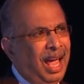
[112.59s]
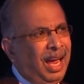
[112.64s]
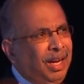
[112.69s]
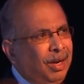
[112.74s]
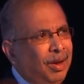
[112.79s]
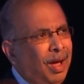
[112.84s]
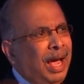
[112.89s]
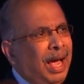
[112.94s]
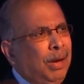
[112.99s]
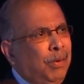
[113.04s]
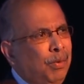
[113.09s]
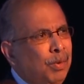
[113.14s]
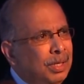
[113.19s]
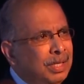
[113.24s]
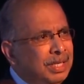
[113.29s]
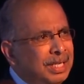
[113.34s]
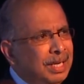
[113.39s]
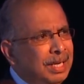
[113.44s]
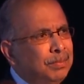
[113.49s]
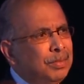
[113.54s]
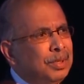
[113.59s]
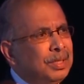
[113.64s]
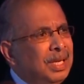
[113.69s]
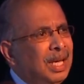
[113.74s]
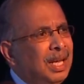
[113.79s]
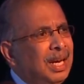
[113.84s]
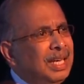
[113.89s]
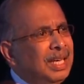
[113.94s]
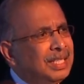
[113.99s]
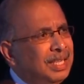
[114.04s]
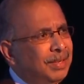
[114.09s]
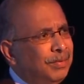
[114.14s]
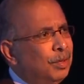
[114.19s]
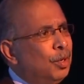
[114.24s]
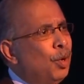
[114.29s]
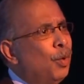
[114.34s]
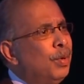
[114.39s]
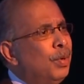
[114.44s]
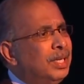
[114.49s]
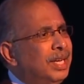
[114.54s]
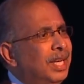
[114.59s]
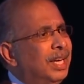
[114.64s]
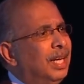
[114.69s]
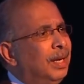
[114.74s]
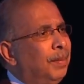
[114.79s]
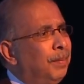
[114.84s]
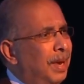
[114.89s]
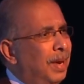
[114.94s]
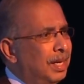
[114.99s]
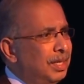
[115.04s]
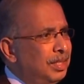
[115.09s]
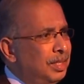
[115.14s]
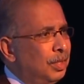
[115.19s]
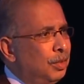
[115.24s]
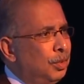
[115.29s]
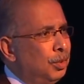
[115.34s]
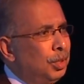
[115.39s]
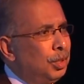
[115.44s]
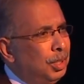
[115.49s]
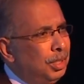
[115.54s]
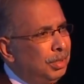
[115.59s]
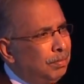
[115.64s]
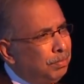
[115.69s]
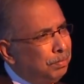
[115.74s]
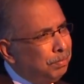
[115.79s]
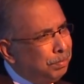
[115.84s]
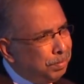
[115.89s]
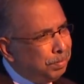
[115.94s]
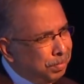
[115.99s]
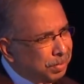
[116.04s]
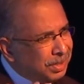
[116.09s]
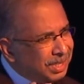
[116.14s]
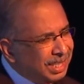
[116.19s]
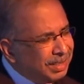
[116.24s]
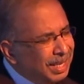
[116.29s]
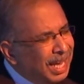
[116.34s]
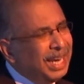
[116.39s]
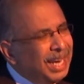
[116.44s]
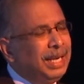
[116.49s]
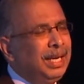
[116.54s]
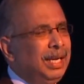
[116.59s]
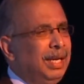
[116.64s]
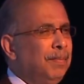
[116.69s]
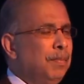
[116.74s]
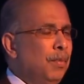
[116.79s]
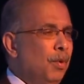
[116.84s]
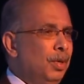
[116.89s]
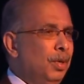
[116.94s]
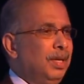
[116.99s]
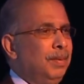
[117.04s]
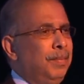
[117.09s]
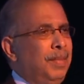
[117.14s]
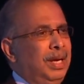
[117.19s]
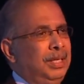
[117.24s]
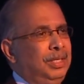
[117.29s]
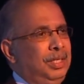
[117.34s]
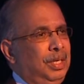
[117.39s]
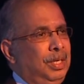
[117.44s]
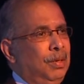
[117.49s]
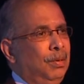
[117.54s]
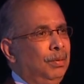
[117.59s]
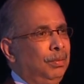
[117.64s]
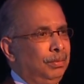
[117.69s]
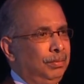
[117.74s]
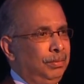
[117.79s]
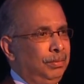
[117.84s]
I would say Brazil has even overtaken Mexico, slightly more than Mexico.